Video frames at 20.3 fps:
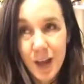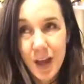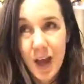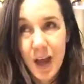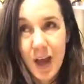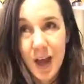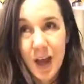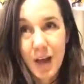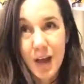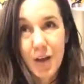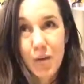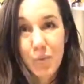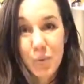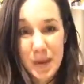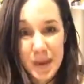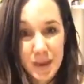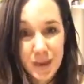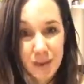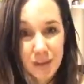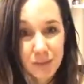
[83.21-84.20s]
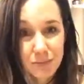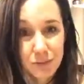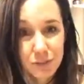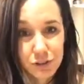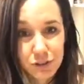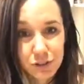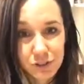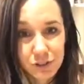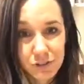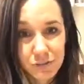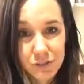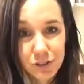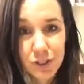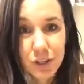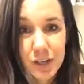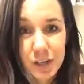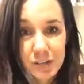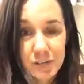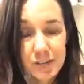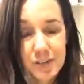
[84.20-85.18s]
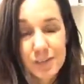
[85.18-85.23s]
a week, which is
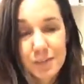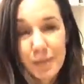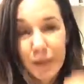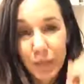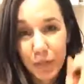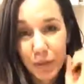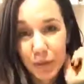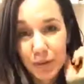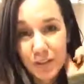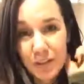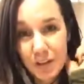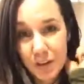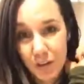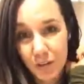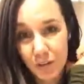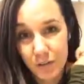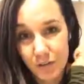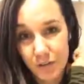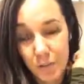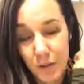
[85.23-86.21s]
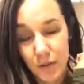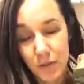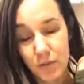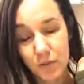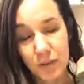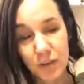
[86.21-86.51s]
crazy. It's about $13 a month.